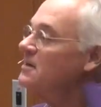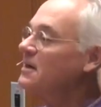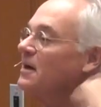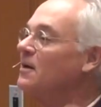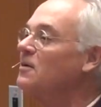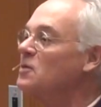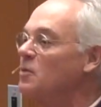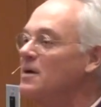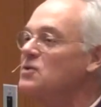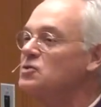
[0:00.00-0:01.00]
Goodell, are the
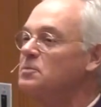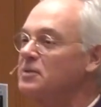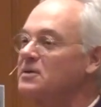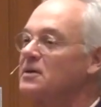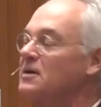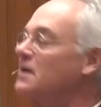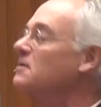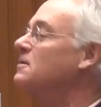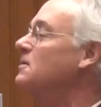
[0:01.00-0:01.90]
ones who put together the